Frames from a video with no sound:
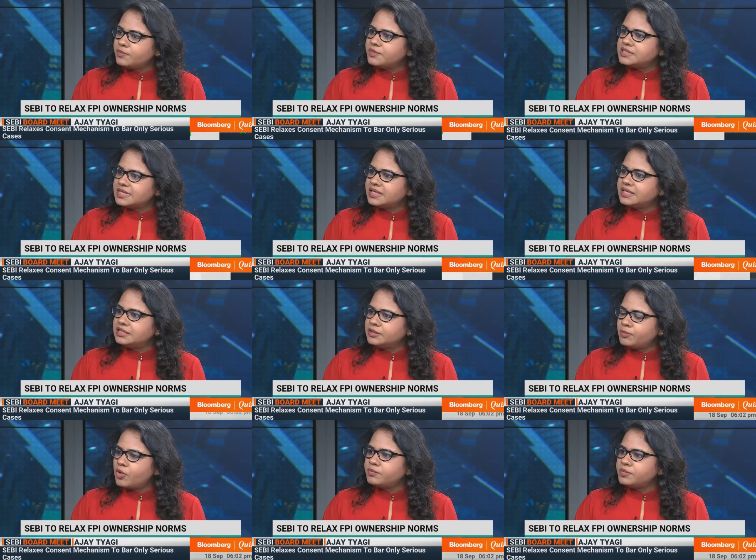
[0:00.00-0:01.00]
chairman said in
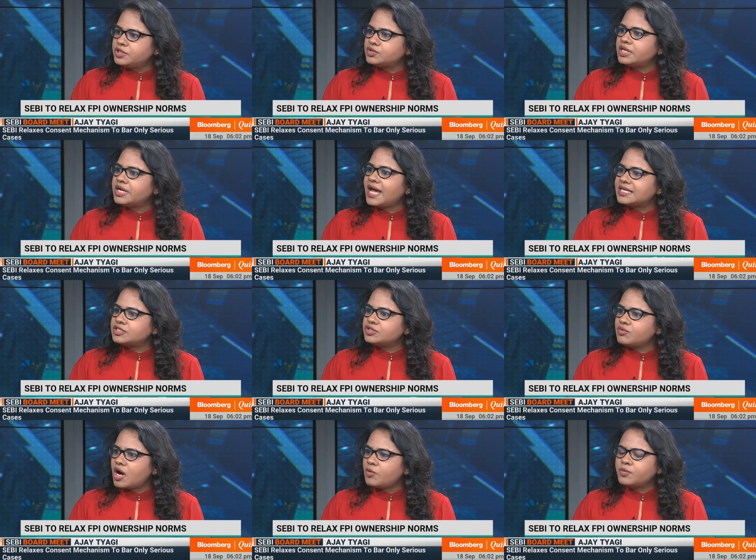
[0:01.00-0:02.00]
the board meet today as
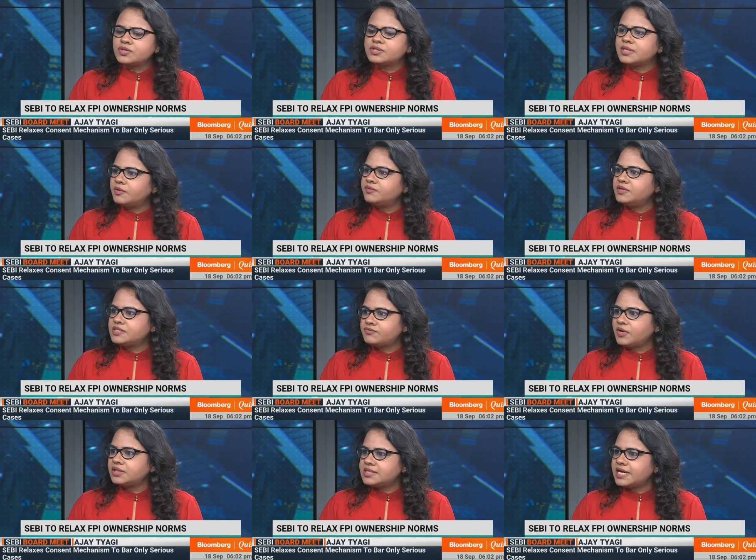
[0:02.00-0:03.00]
to how, because some of these
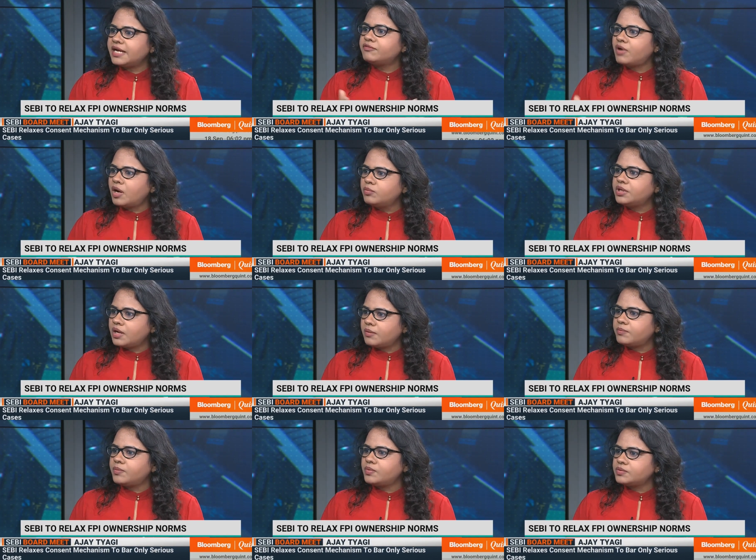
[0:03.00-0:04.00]
funds had wound
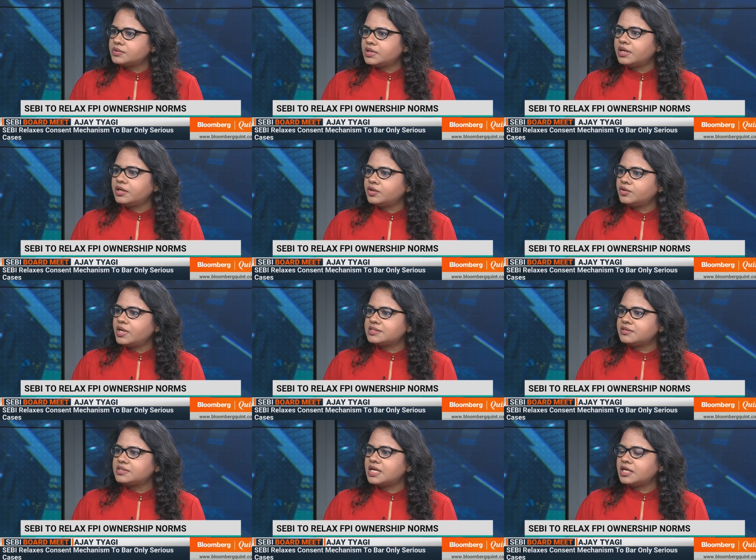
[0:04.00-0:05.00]
up,
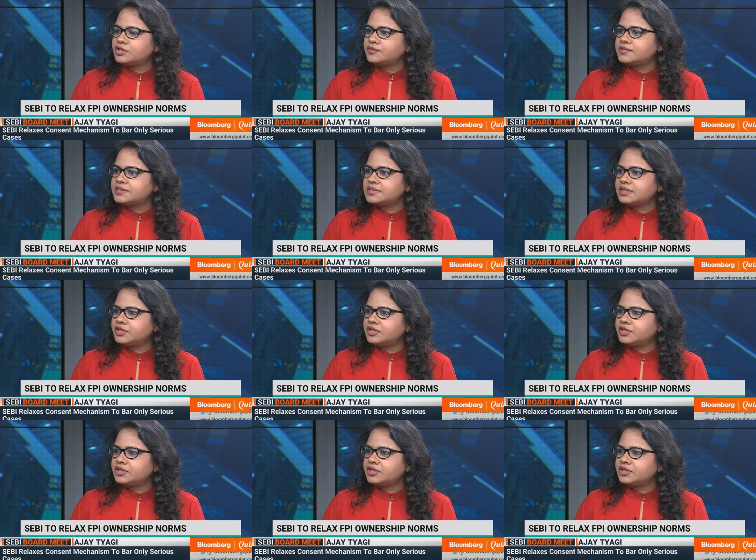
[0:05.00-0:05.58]
as a result of this